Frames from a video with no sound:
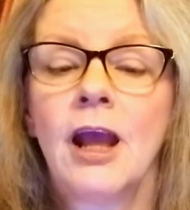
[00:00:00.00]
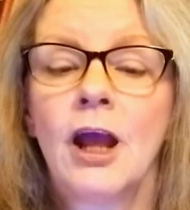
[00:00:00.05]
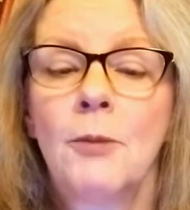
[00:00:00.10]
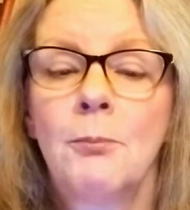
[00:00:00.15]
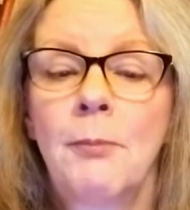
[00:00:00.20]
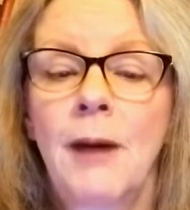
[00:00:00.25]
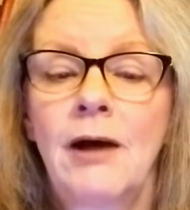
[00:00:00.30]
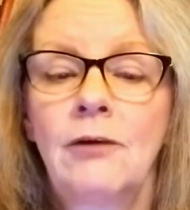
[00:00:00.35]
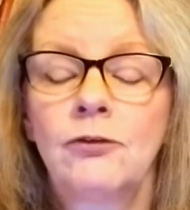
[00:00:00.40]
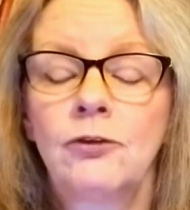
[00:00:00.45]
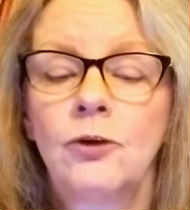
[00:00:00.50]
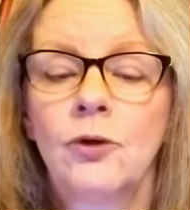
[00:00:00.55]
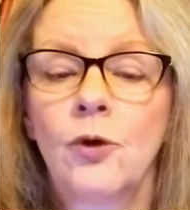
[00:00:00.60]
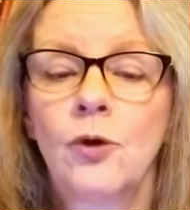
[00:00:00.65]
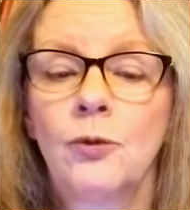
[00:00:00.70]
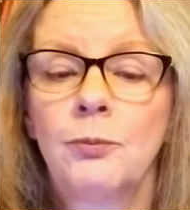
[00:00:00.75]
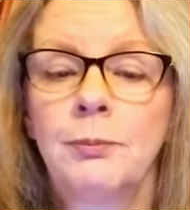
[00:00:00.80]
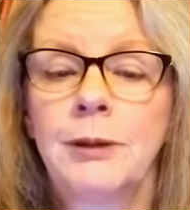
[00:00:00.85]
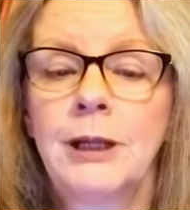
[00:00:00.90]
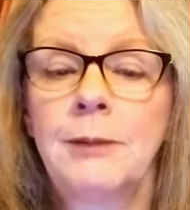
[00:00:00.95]
Mountain
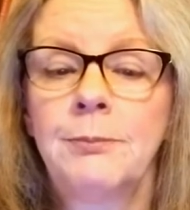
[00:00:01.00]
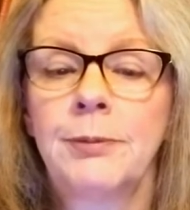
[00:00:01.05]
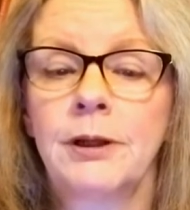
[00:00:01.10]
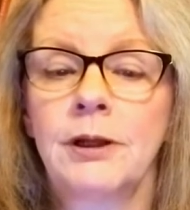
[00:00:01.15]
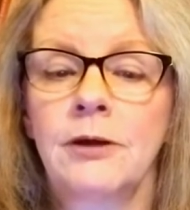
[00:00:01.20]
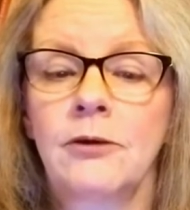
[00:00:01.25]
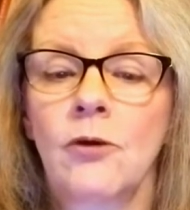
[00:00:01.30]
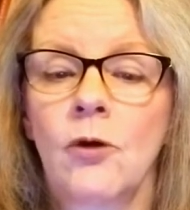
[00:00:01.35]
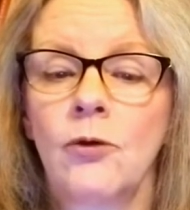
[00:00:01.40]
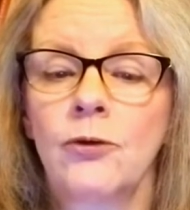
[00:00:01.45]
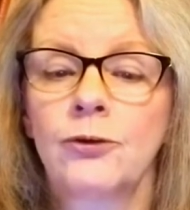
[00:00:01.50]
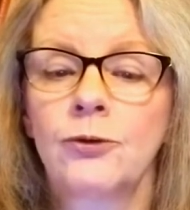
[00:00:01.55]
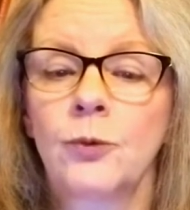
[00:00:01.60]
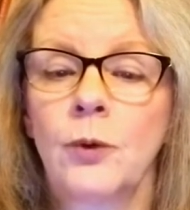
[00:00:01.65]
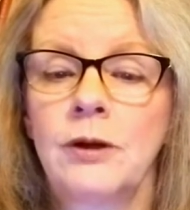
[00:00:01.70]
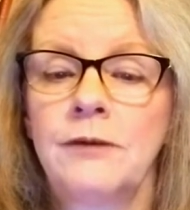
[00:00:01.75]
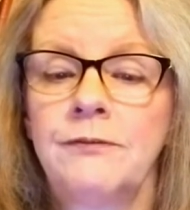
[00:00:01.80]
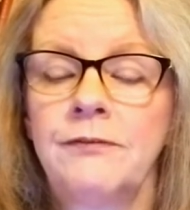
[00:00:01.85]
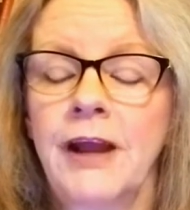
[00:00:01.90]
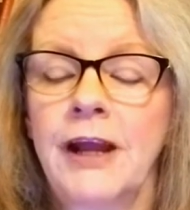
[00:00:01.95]
goat people are also
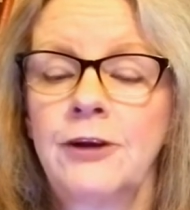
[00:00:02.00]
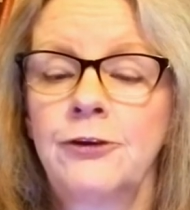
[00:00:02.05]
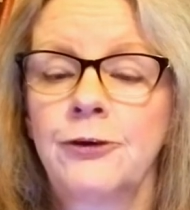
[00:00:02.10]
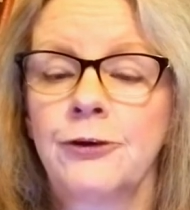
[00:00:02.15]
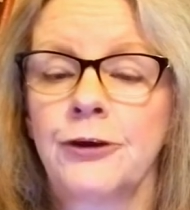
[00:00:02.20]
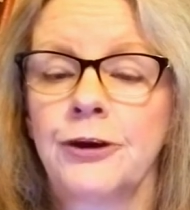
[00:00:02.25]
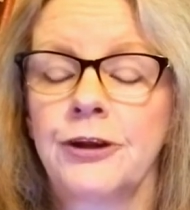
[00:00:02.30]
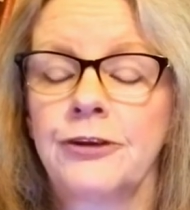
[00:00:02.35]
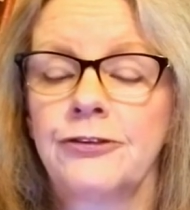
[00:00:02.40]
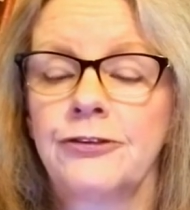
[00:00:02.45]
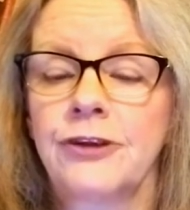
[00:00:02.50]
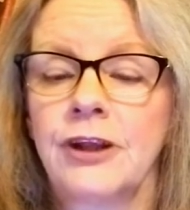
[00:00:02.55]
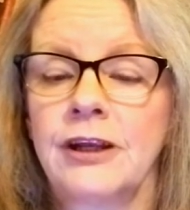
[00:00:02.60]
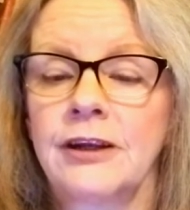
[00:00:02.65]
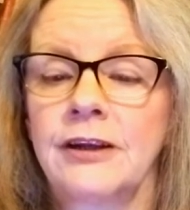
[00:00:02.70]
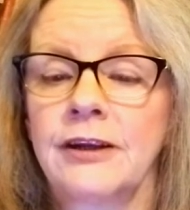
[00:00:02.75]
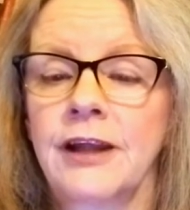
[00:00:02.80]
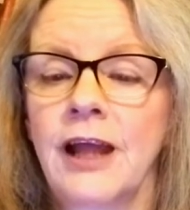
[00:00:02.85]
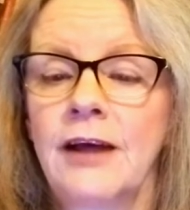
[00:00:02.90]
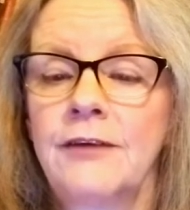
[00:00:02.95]
adventurous
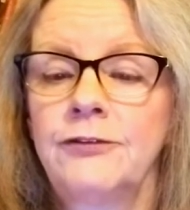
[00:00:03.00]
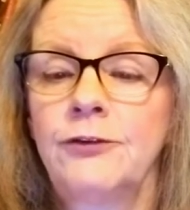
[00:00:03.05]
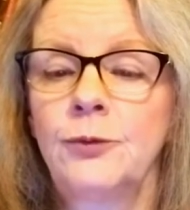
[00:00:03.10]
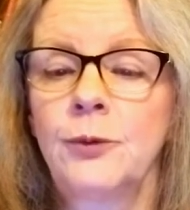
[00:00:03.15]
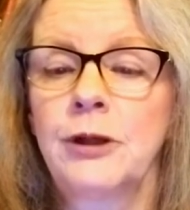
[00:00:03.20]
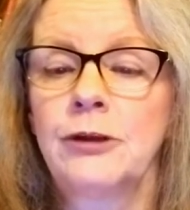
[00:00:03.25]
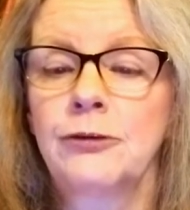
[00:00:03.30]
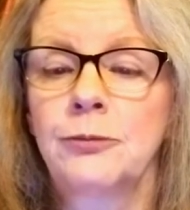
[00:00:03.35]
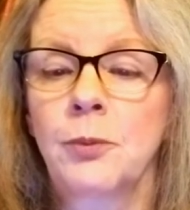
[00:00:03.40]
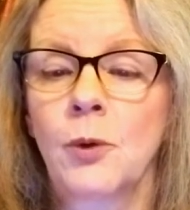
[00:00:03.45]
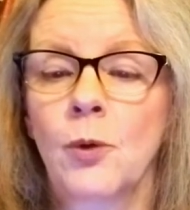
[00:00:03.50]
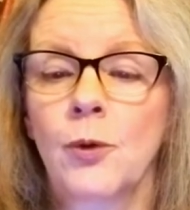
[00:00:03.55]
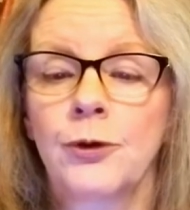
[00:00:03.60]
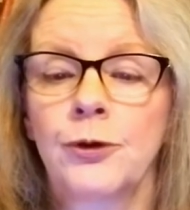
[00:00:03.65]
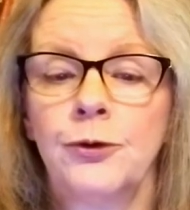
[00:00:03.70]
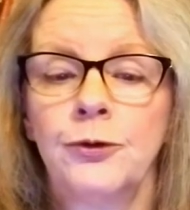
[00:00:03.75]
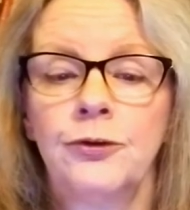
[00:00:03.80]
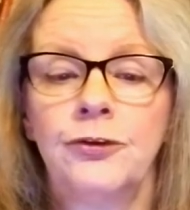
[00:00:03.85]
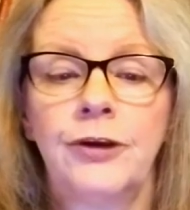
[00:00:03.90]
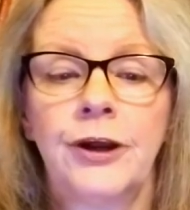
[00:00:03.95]
and love to explore
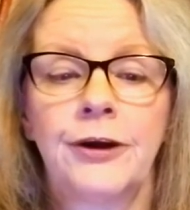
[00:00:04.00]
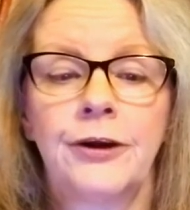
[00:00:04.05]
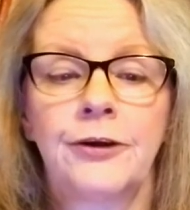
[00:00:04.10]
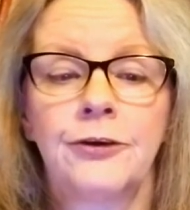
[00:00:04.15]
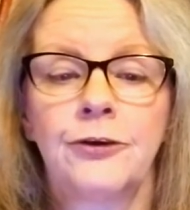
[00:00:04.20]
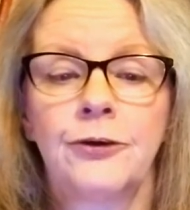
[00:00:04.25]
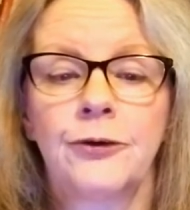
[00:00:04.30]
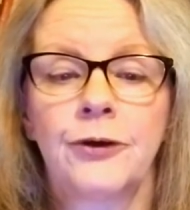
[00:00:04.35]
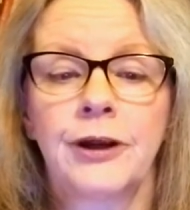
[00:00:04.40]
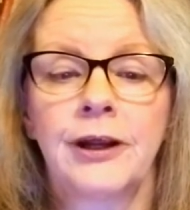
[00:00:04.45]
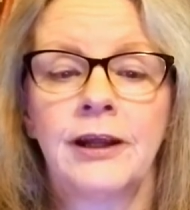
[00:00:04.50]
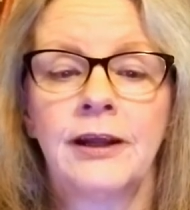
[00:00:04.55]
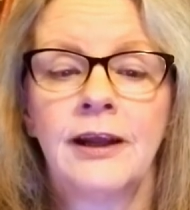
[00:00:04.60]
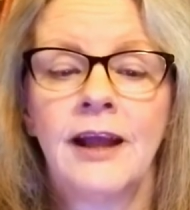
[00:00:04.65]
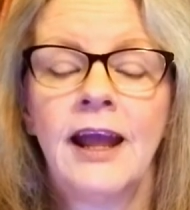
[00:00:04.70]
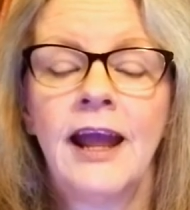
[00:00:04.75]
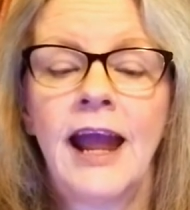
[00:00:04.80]
new territory,